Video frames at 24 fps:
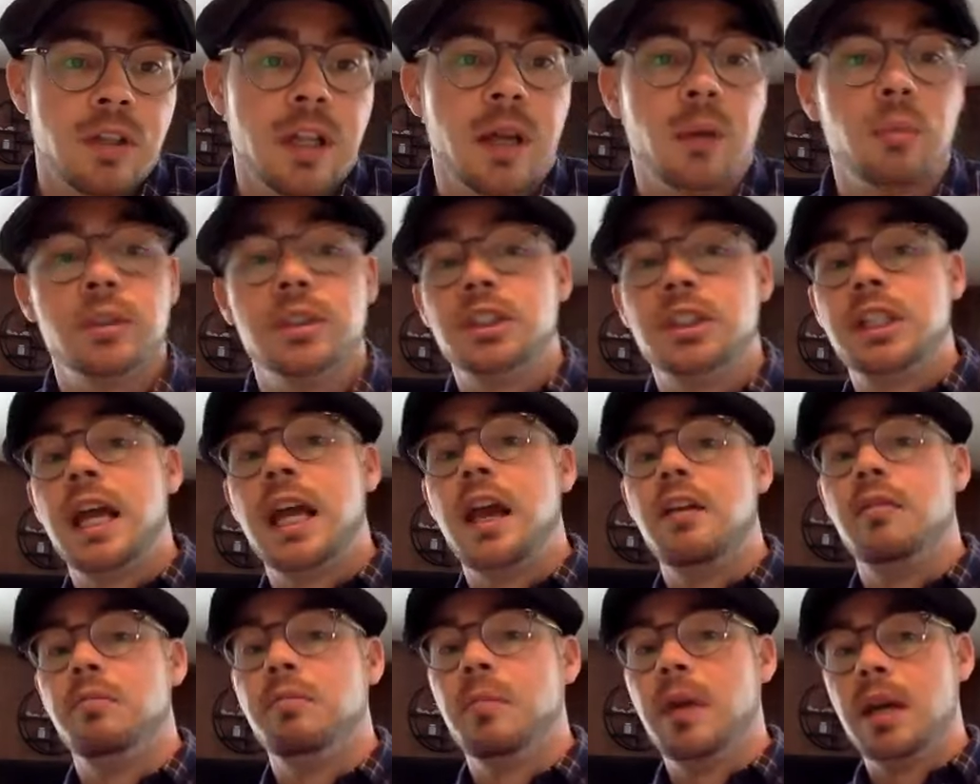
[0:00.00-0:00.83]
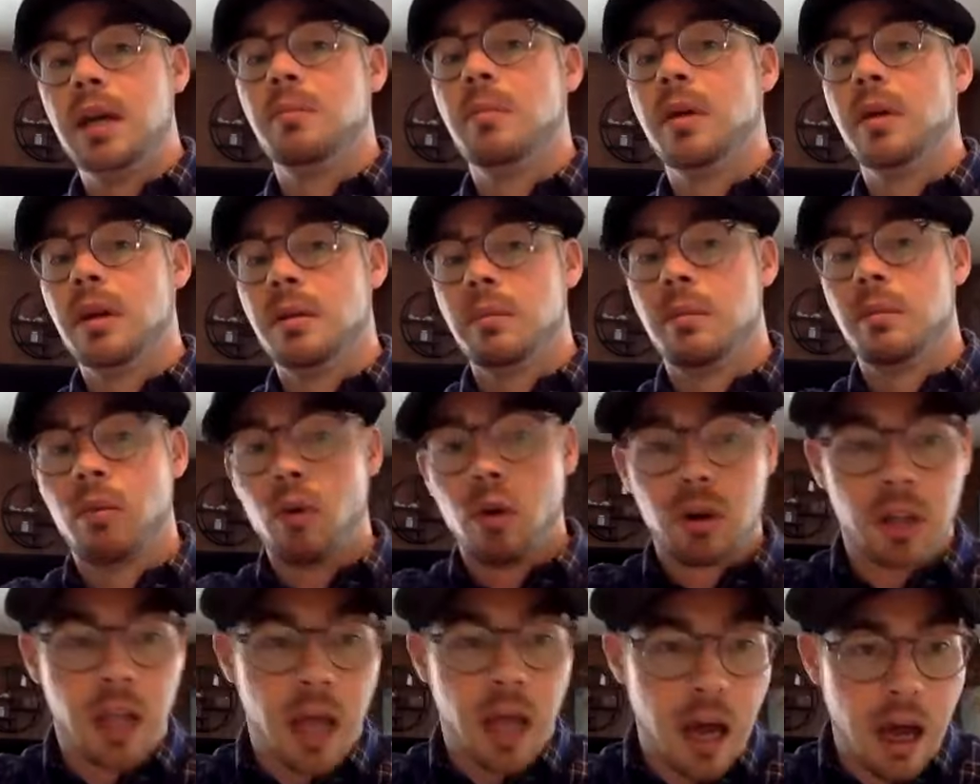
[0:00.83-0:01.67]
that would save many, many
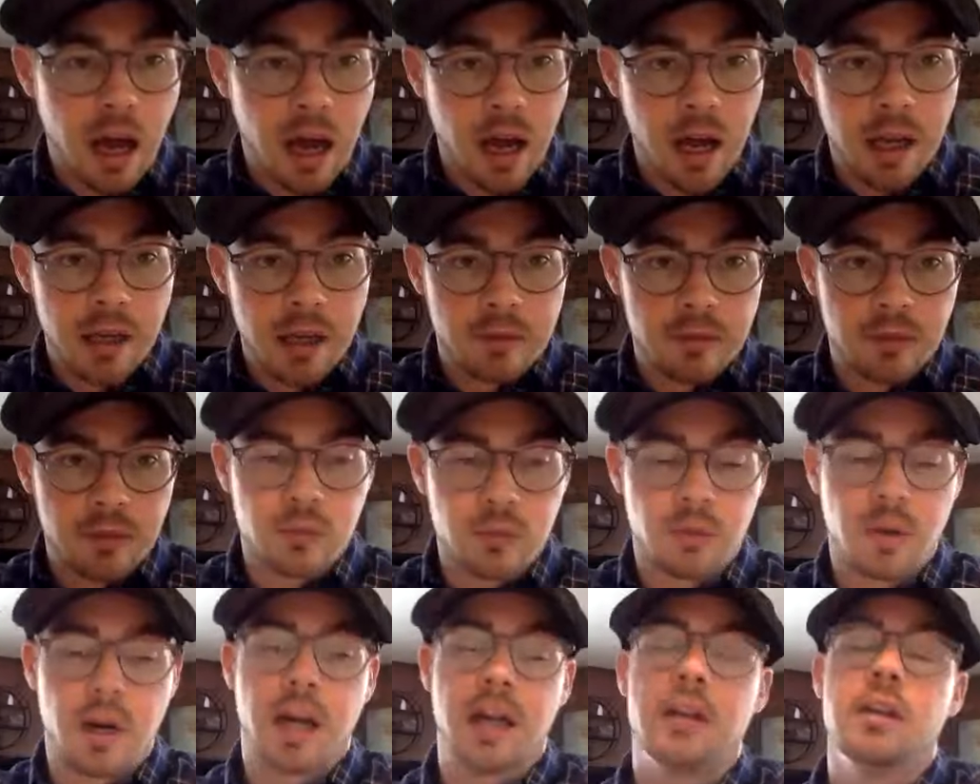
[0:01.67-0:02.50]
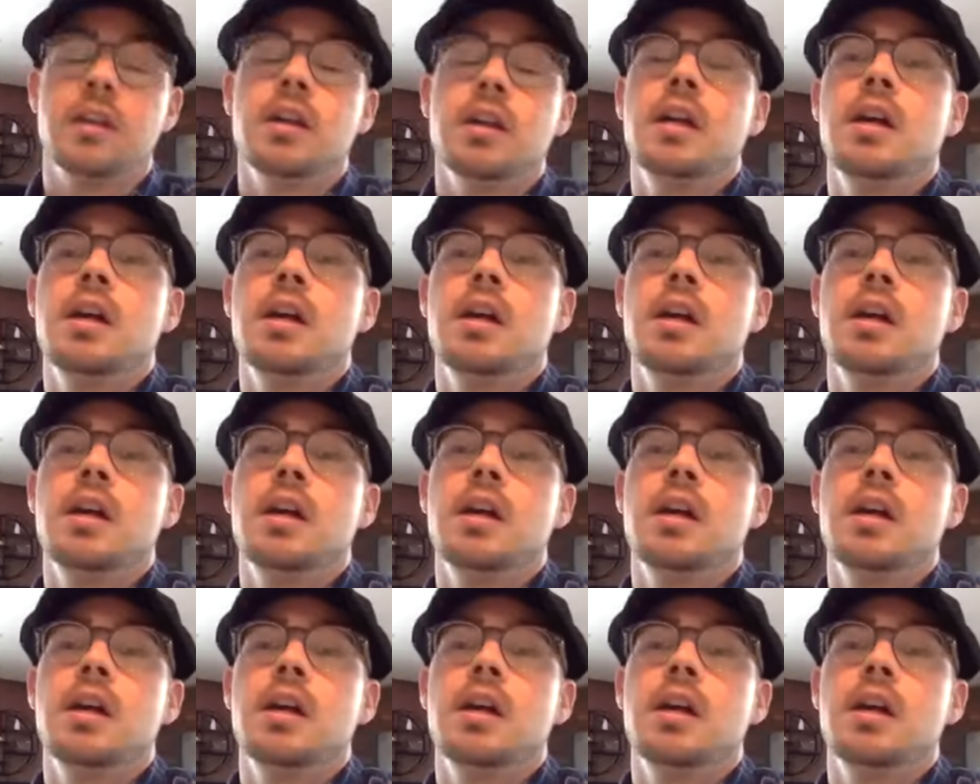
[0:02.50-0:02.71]
more lives, right?